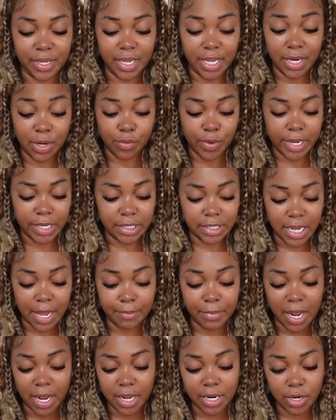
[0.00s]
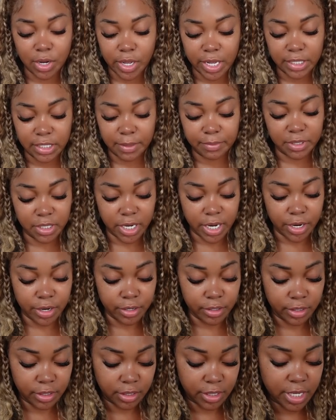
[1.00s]
Anyways, I'm not gonna, it's
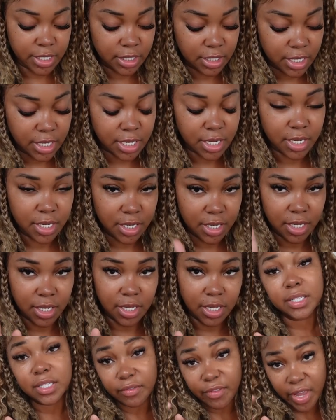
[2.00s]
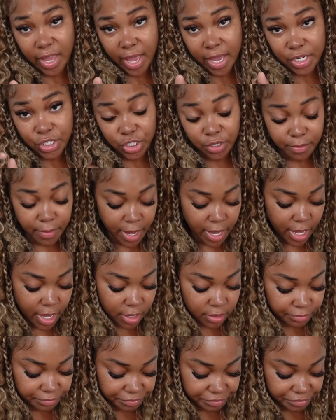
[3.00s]
upstairs. It's a vacation bag
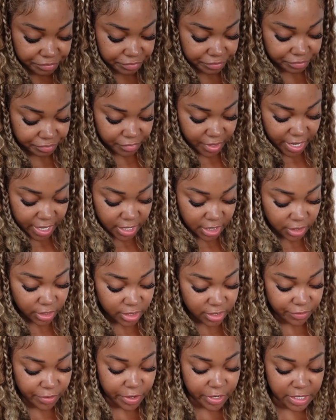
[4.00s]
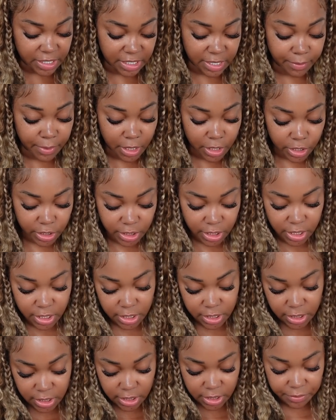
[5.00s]
and it looks very similar to
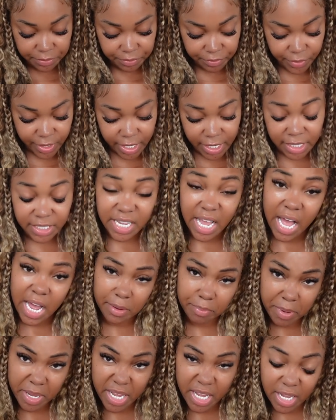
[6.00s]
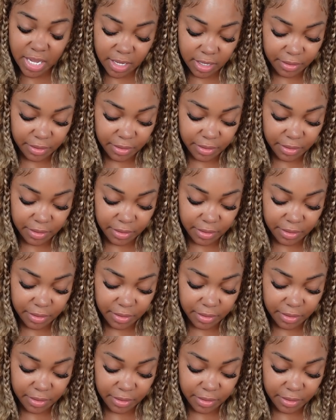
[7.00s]
this and it's hot pink.